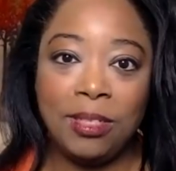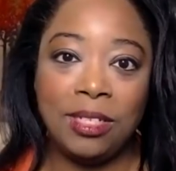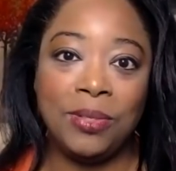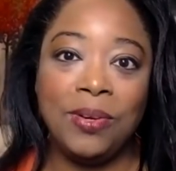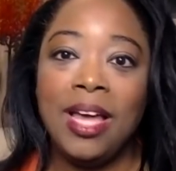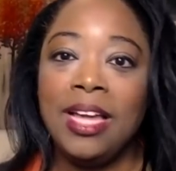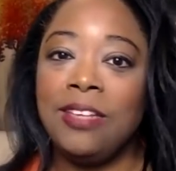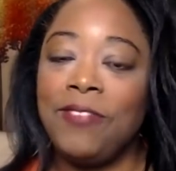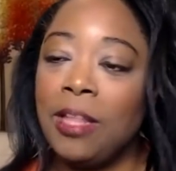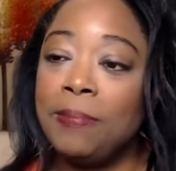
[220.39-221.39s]
aim to
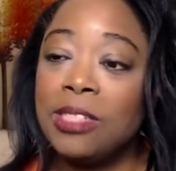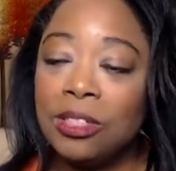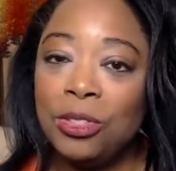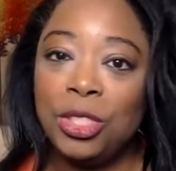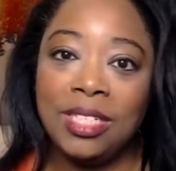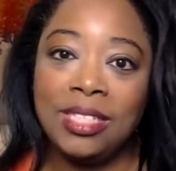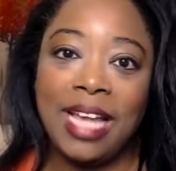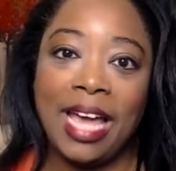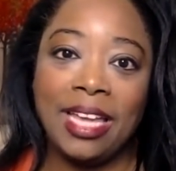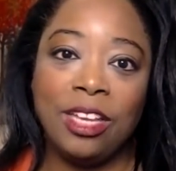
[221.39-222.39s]
develop
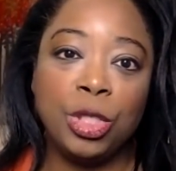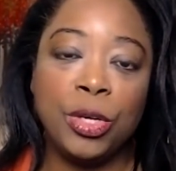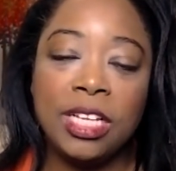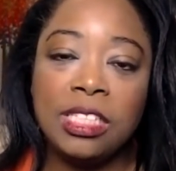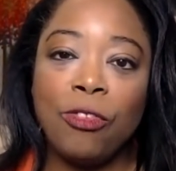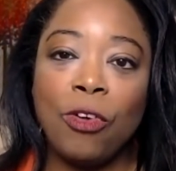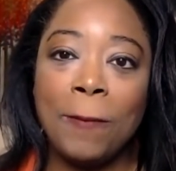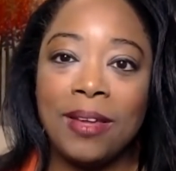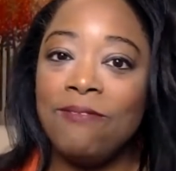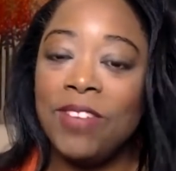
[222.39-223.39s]
solutions that can
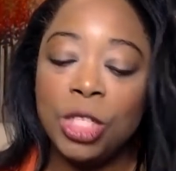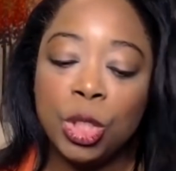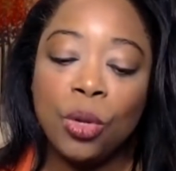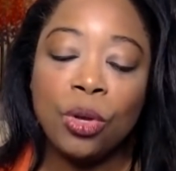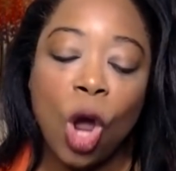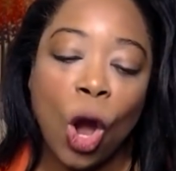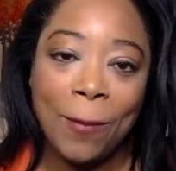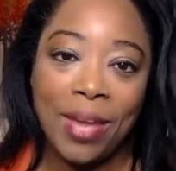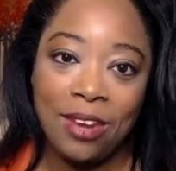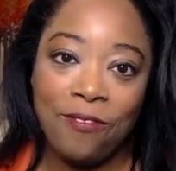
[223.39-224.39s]
transform conventional
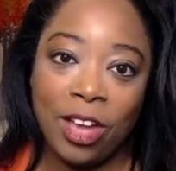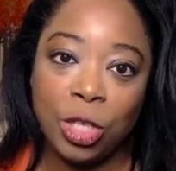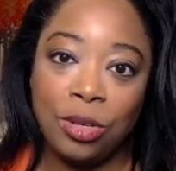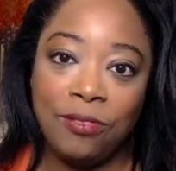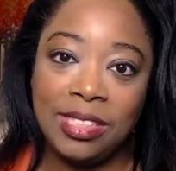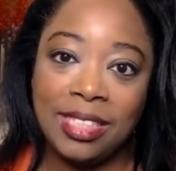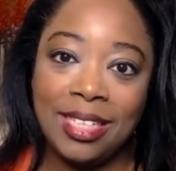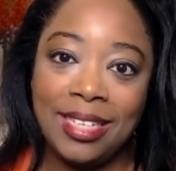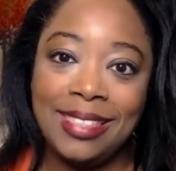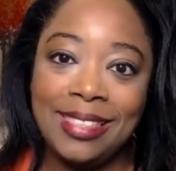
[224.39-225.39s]
car manufacturing
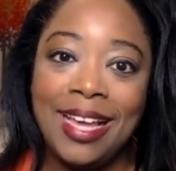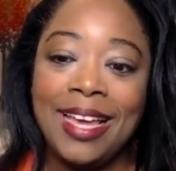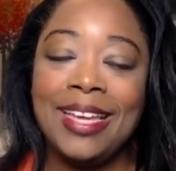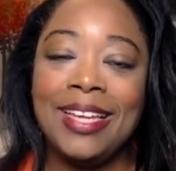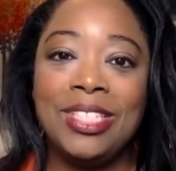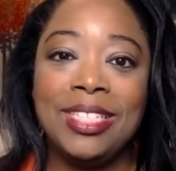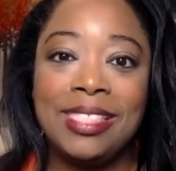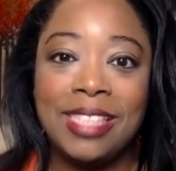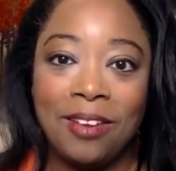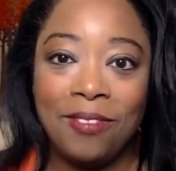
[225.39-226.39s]
facilities into
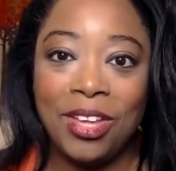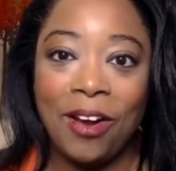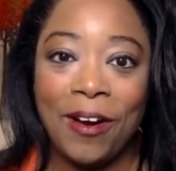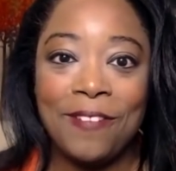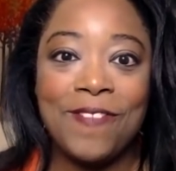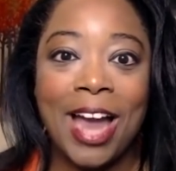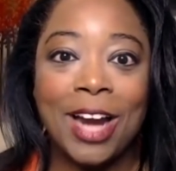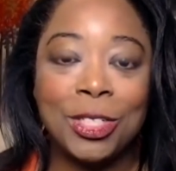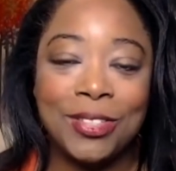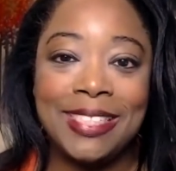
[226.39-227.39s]
state of the art
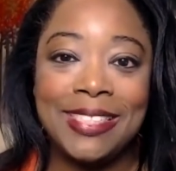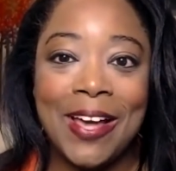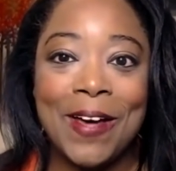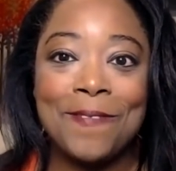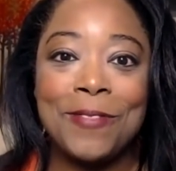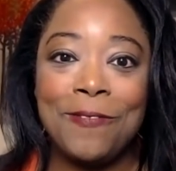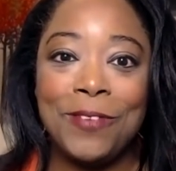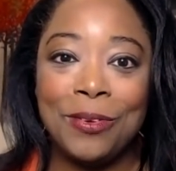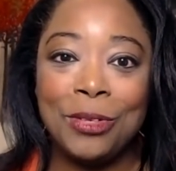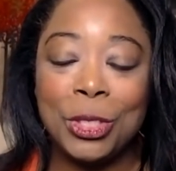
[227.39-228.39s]
factories of the
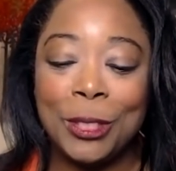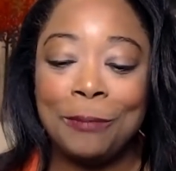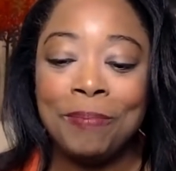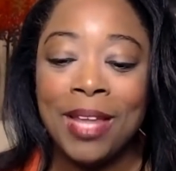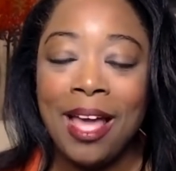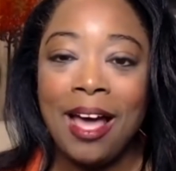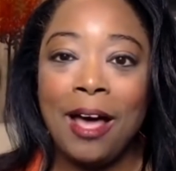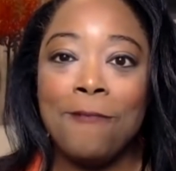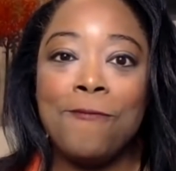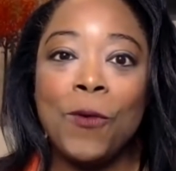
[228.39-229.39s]
future.
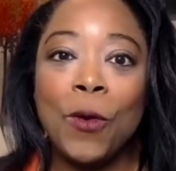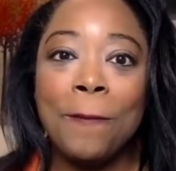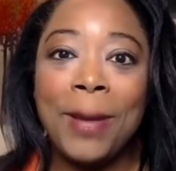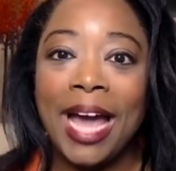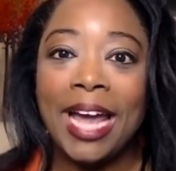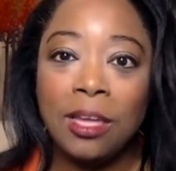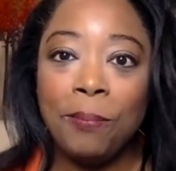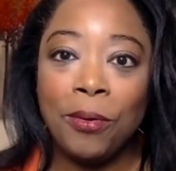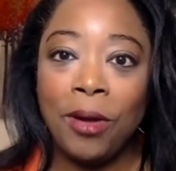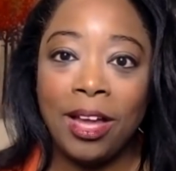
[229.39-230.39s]
Uh, four
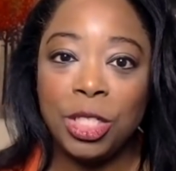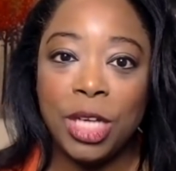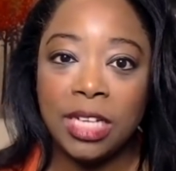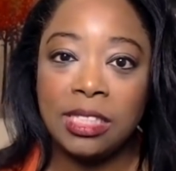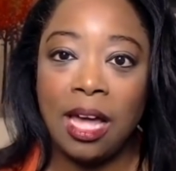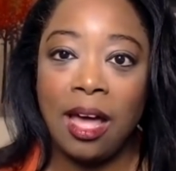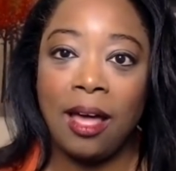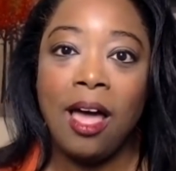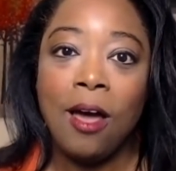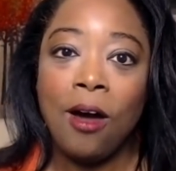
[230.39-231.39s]
pilot projects
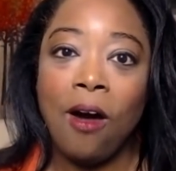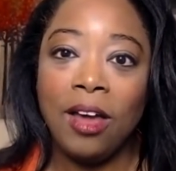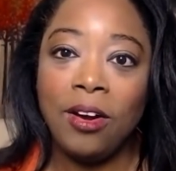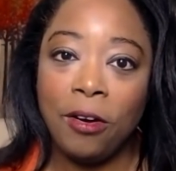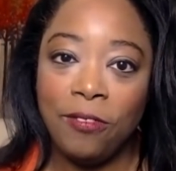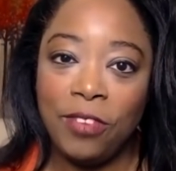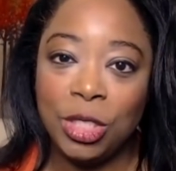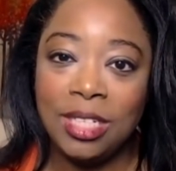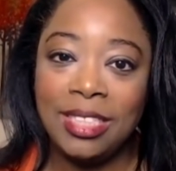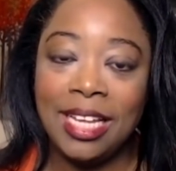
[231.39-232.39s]
uh, on
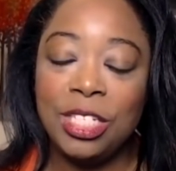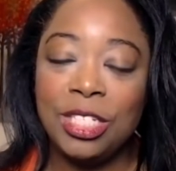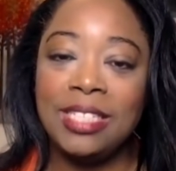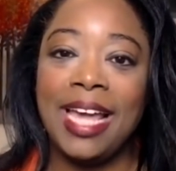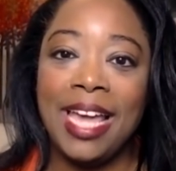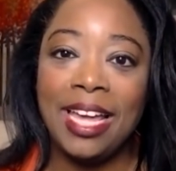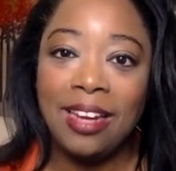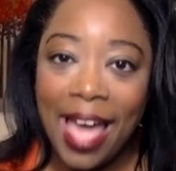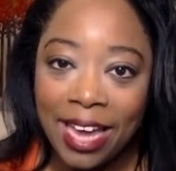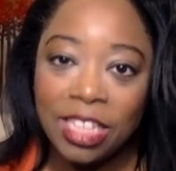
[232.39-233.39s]
artificial intelligence
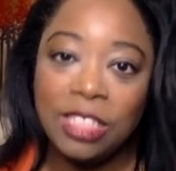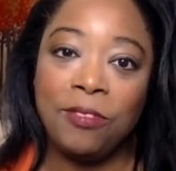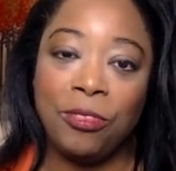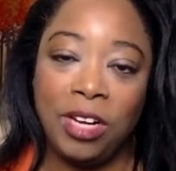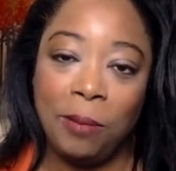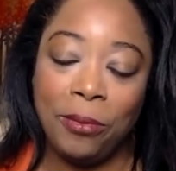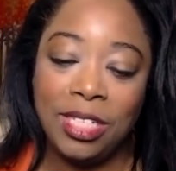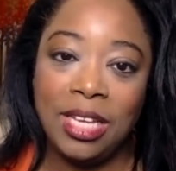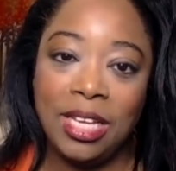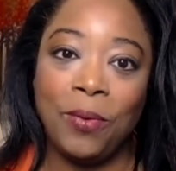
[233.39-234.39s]
and additive 3D
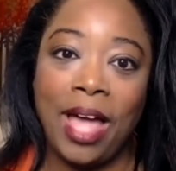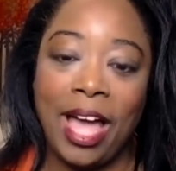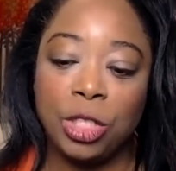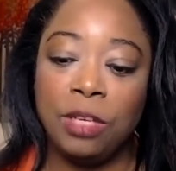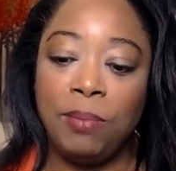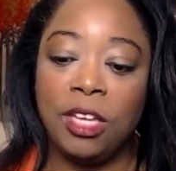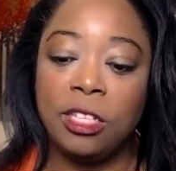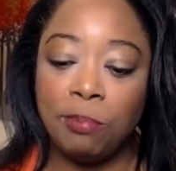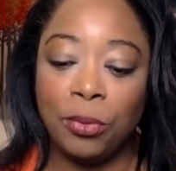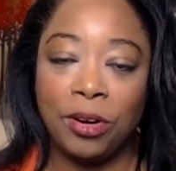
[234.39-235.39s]
printing will actually be
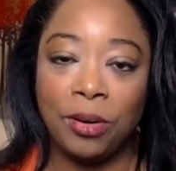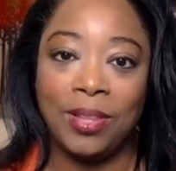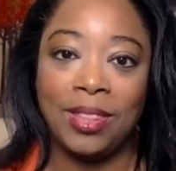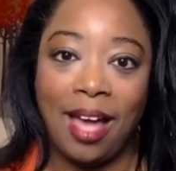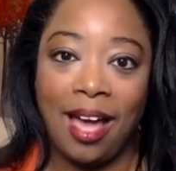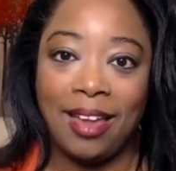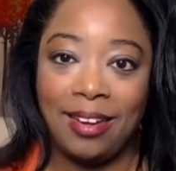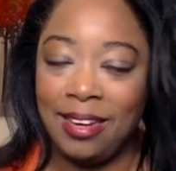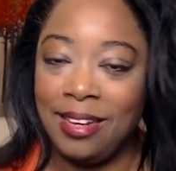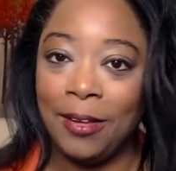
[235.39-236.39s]
explored with the
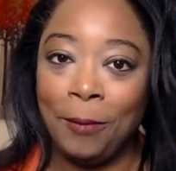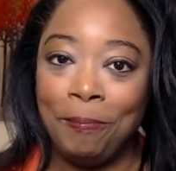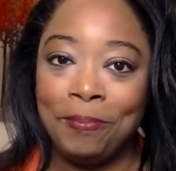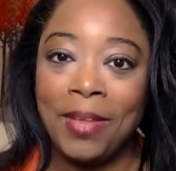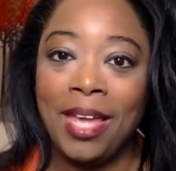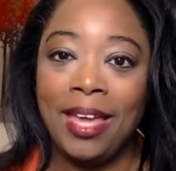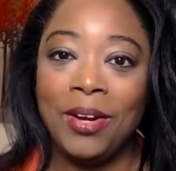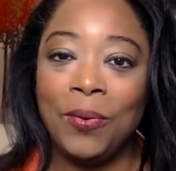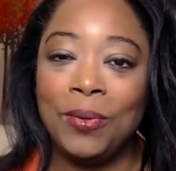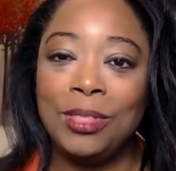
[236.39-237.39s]
Hyundai deal.
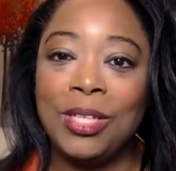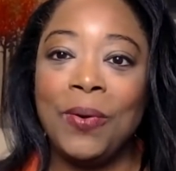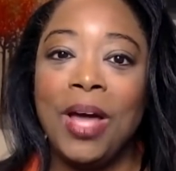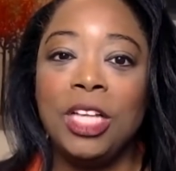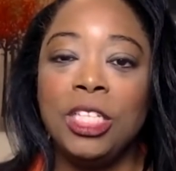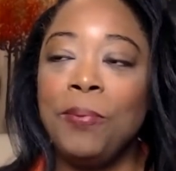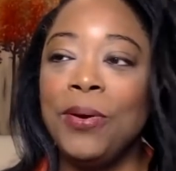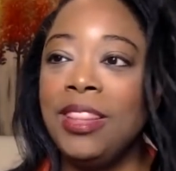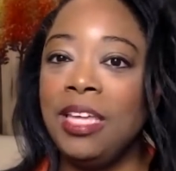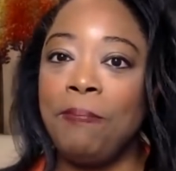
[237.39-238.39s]
End quote. So, to
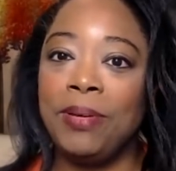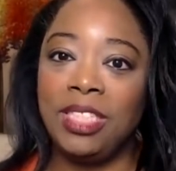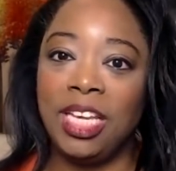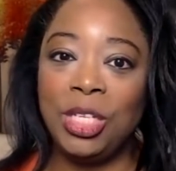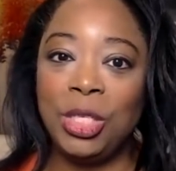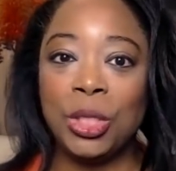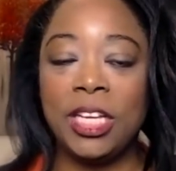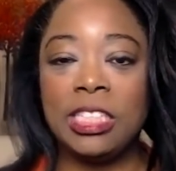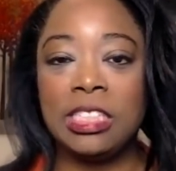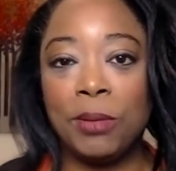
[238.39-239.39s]
put the potential
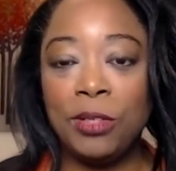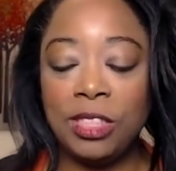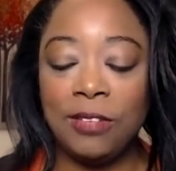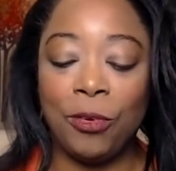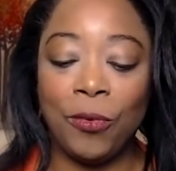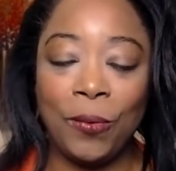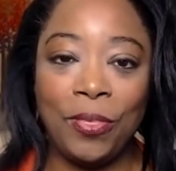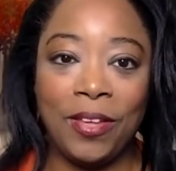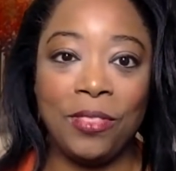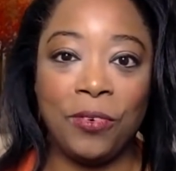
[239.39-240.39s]
explosive
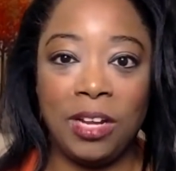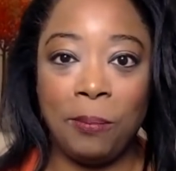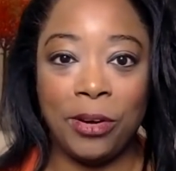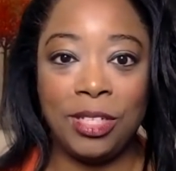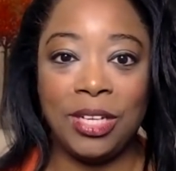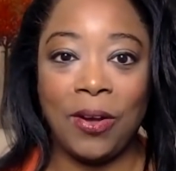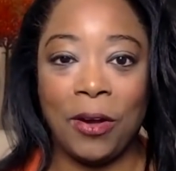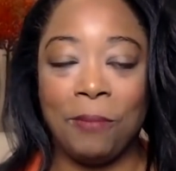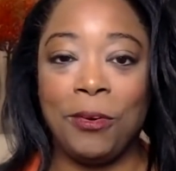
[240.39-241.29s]
growth in 3D printing